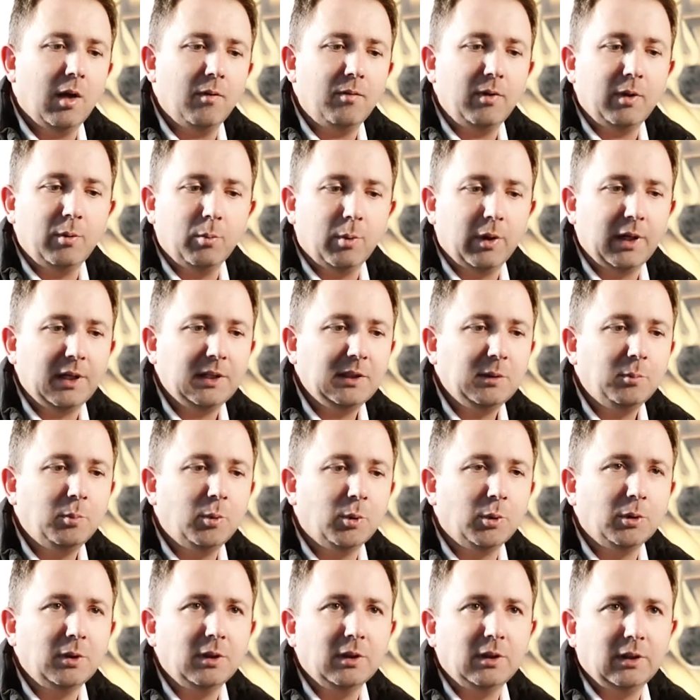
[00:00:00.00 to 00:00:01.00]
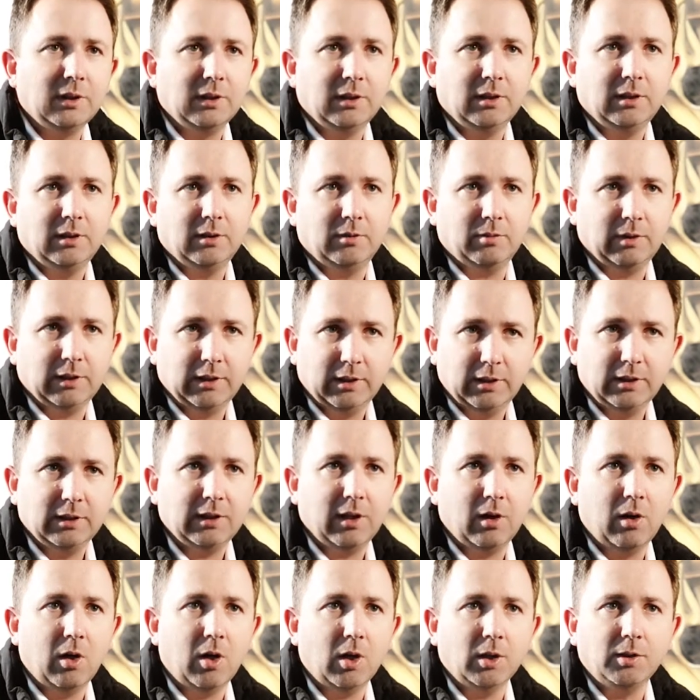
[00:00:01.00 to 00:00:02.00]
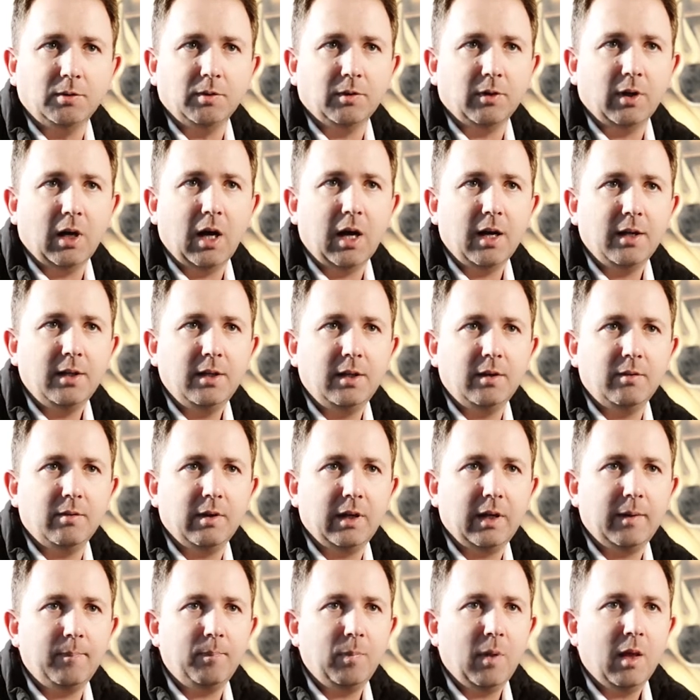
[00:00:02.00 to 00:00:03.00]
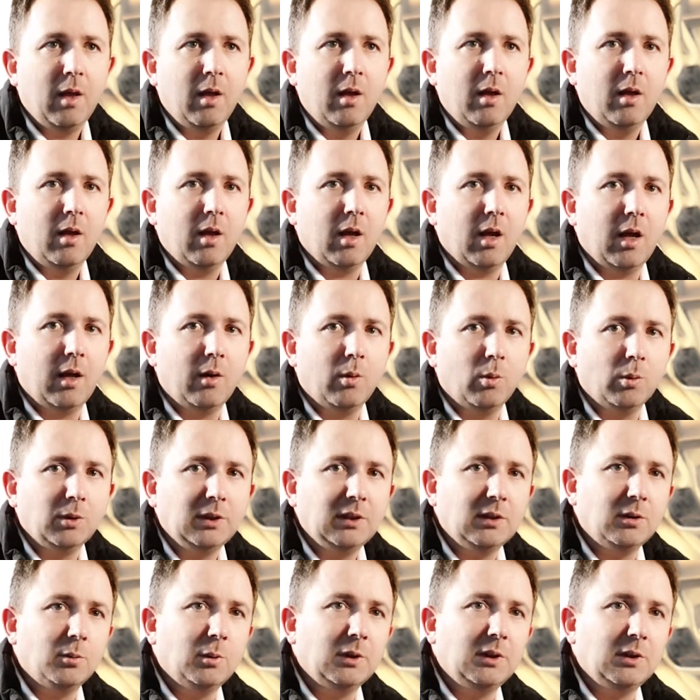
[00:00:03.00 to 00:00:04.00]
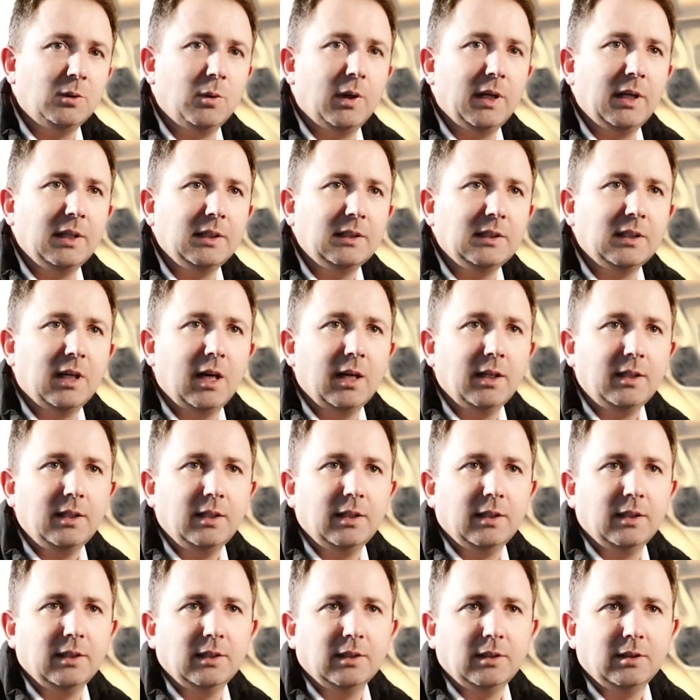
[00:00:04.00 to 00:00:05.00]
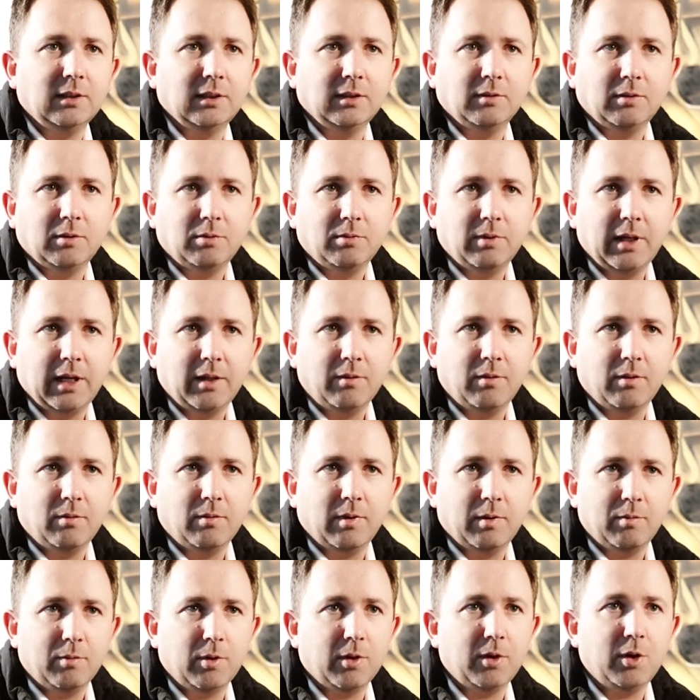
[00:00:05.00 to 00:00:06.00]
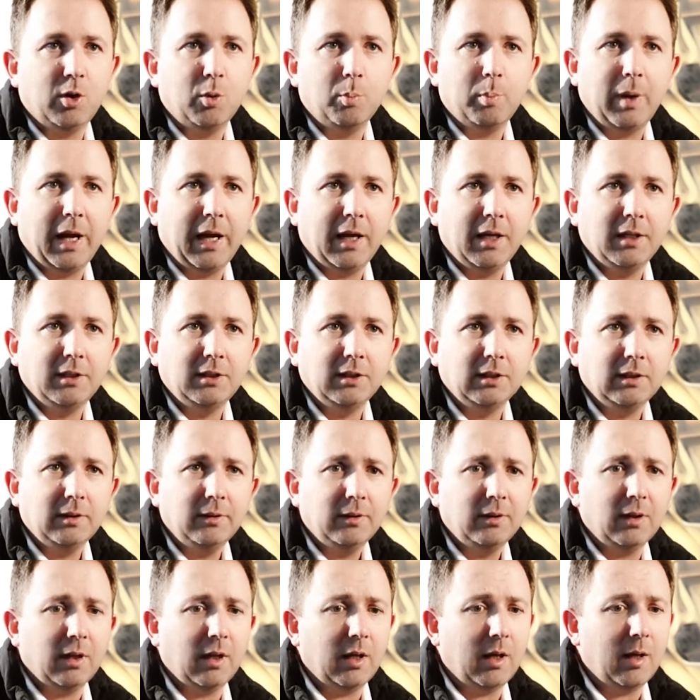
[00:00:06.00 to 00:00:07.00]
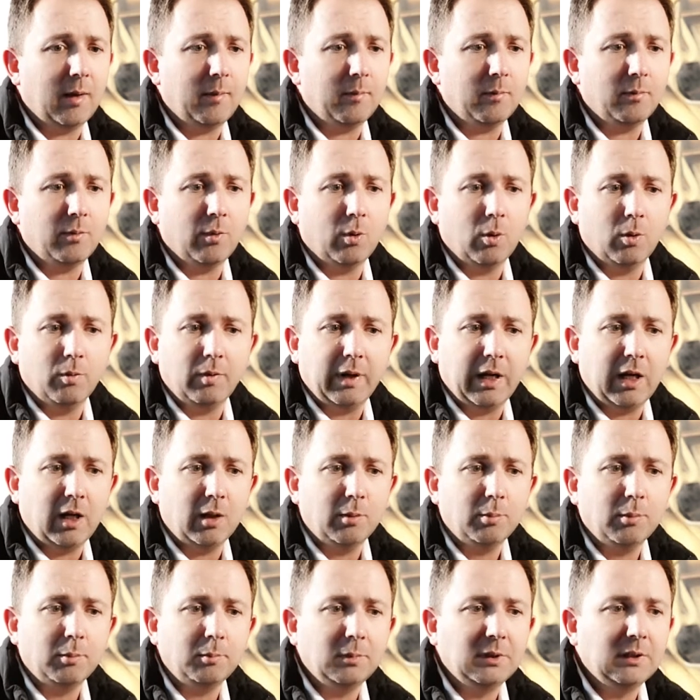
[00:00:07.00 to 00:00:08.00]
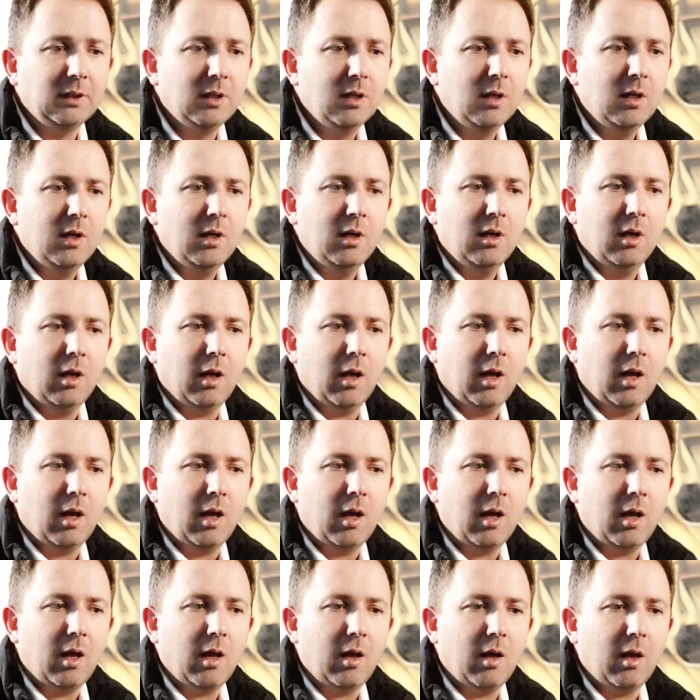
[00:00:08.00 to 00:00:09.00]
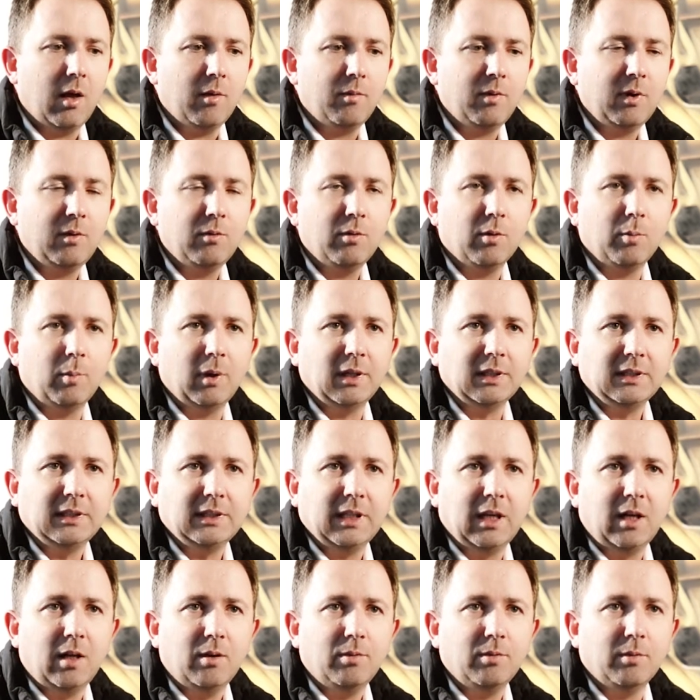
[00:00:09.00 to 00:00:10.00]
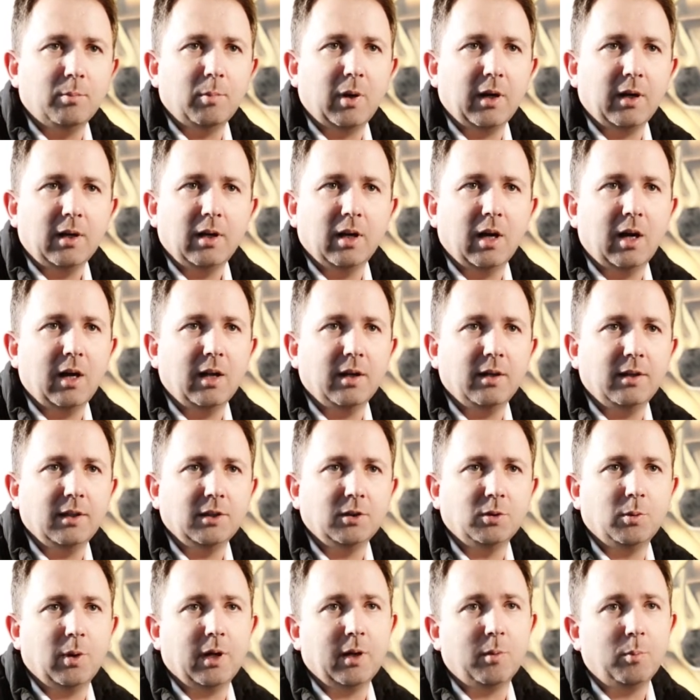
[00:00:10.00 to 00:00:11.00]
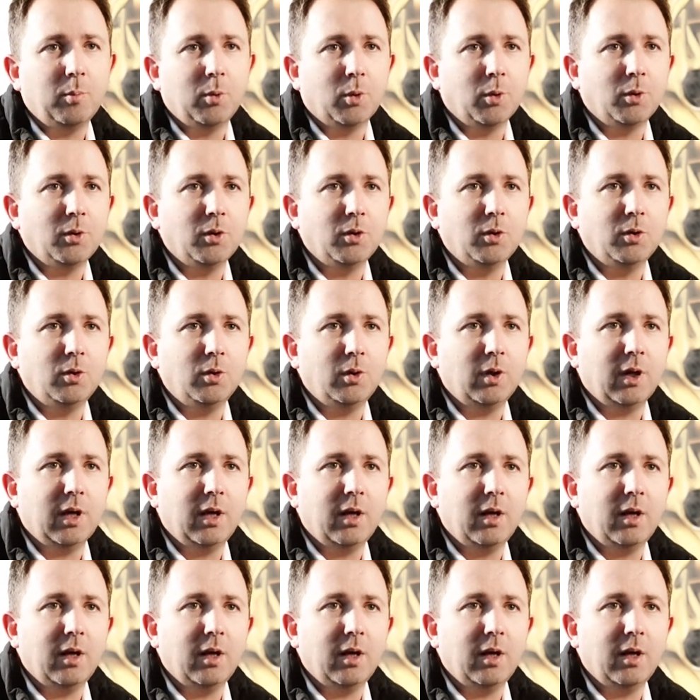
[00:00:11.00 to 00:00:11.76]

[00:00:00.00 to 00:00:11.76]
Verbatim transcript: I think what is important is there is a large variety there. And also, what's quite exciting is, is the fact that they've got new packaging um, for all the albums. Uh, I think for myself and my client, it's quite important to